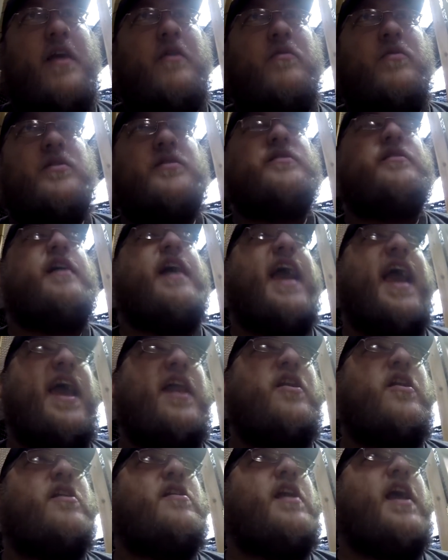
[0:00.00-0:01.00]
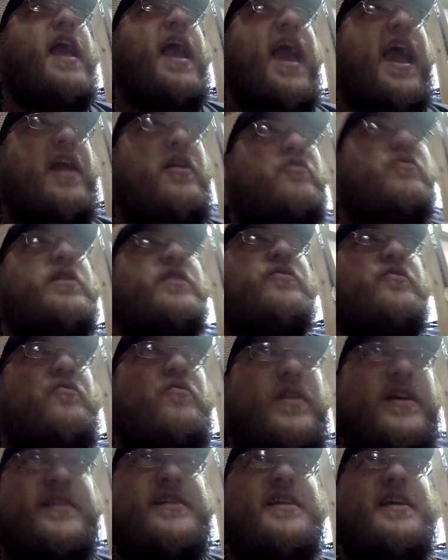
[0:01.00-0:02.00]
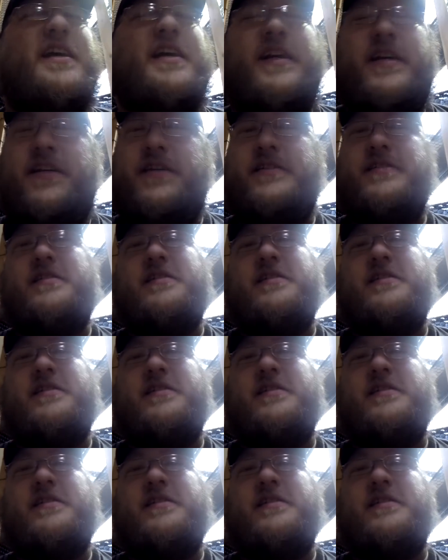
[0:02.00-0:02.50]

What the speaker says: what is it, anerythristic,